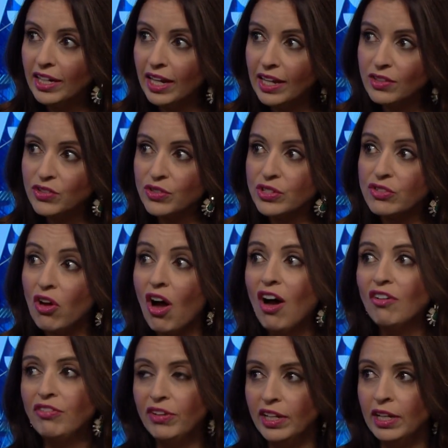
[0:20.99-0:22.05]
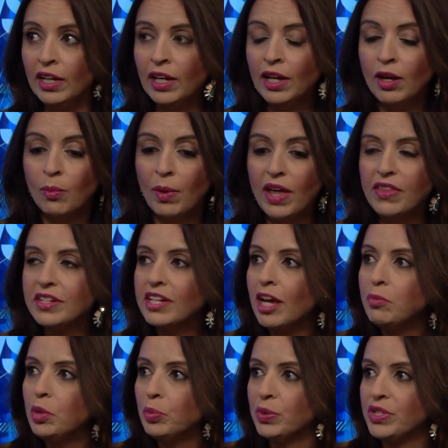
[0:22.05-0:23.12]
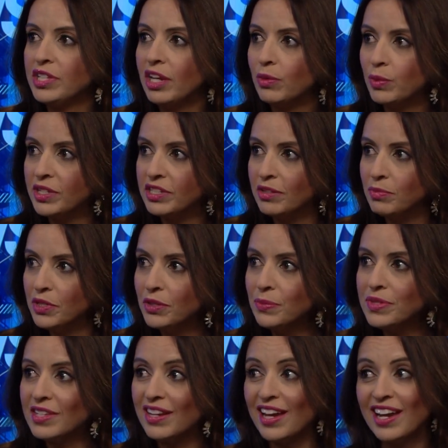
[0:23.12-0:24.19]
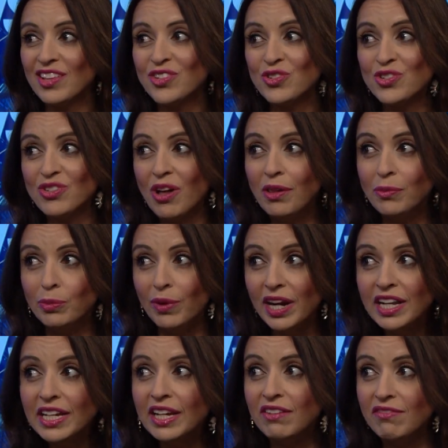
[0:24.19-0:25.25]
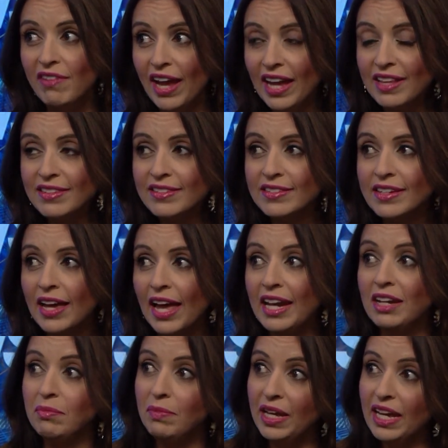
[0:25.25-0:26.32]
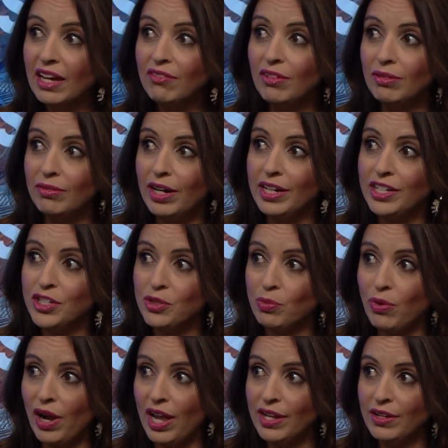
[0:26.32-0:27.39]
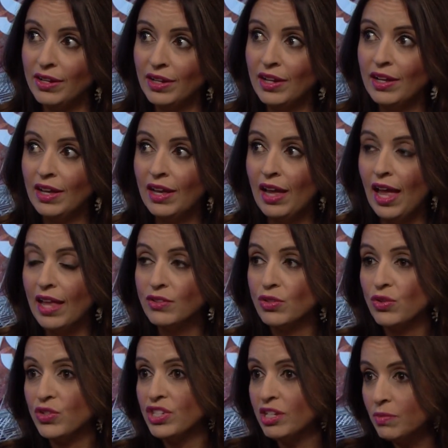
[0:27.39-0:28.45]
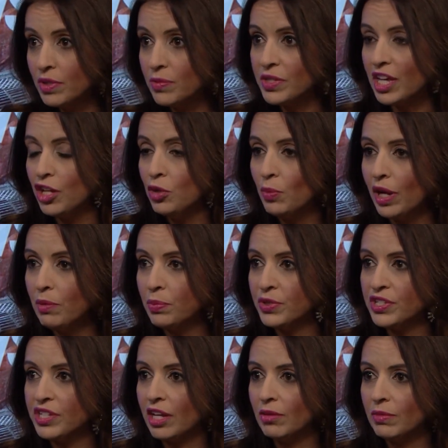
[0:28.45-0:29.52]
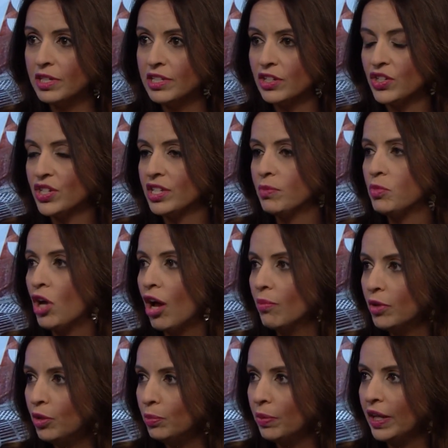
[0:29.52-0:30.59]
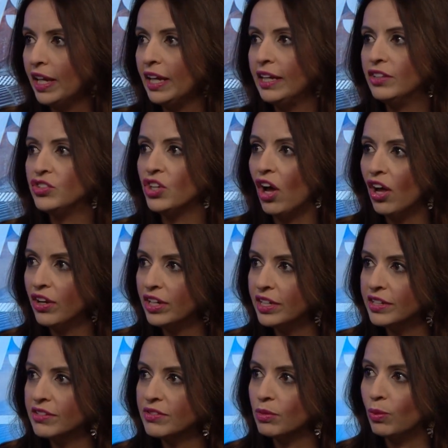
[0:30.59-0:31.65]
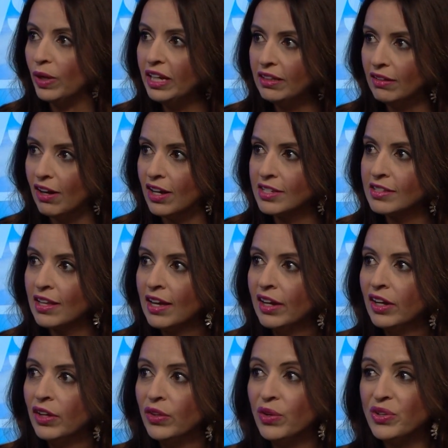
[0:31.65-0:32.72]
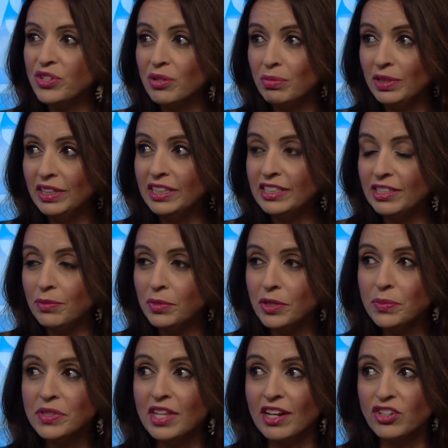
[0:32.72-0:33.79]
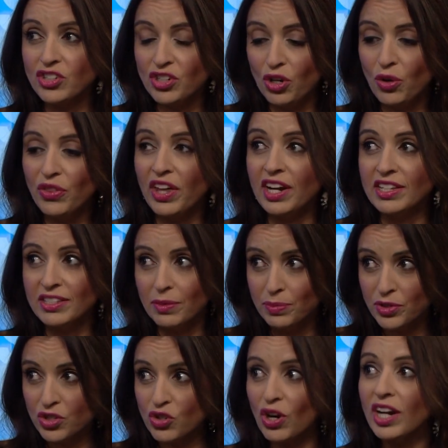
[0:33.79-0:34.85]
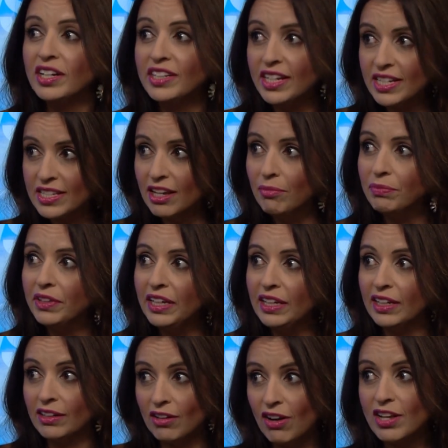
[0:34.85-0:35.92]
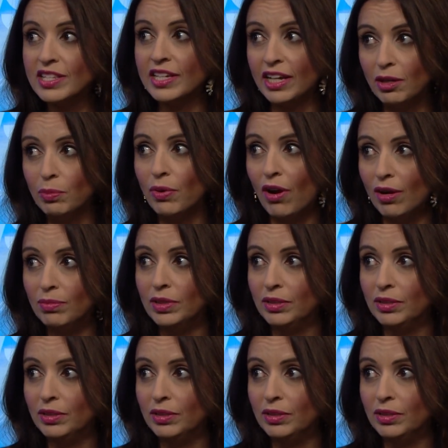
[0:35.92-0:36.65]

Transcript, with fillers: cancer is often by the time you present with symptoms, the cancer is already advanced and it may have already spread. And so the symptoms that you might present with, such as abdominal abdominal pain, jaundice, weight loss, those are really symptoms that show that it's obstructing something and causing a problem.